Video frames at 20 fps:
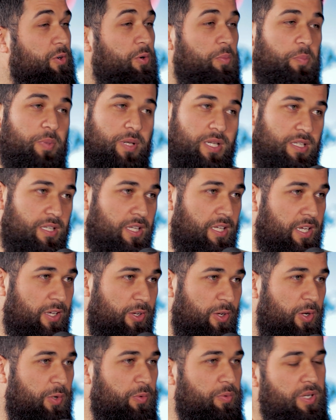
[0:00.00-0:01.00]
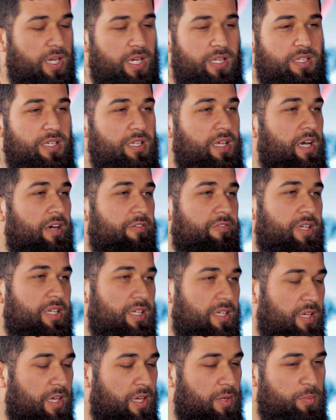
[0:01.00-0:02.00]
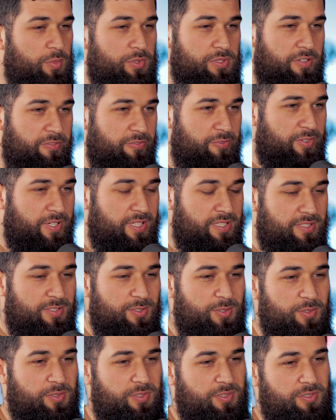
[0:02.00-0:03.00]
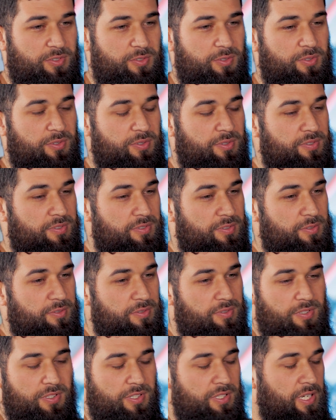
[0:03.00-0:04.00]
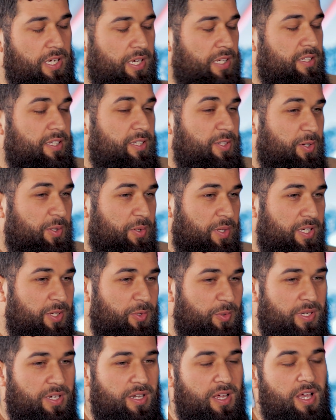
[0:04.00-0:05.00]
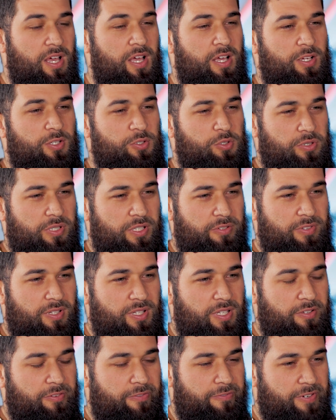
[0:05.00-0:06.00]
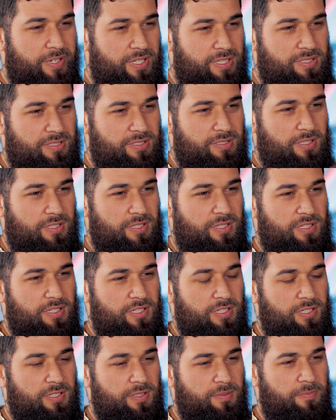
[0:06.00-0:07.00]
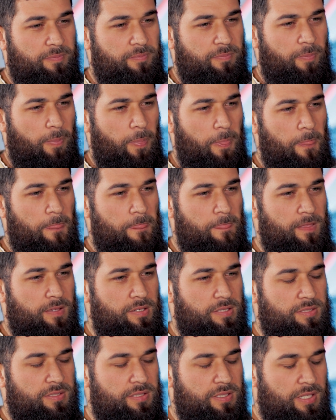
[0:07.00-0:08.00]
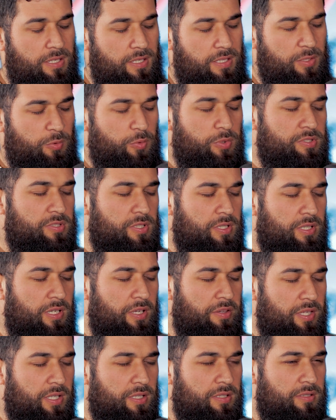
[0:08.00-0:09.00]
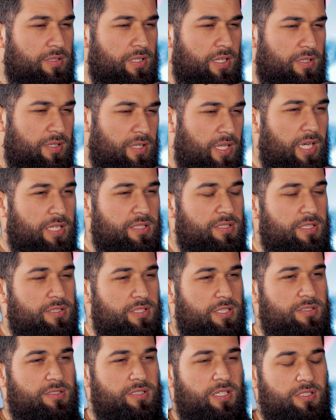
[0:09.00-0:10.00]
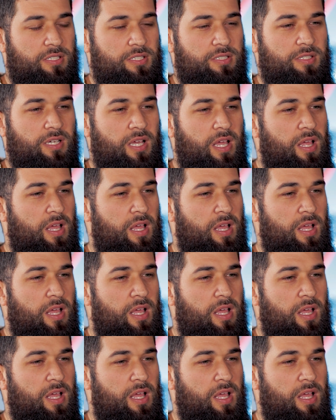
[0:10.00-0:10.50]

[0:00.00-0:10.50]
completely unknown. I didn't have any Muslim friends, or I didn't know anyone. So even the first, it was I think at night that I said it.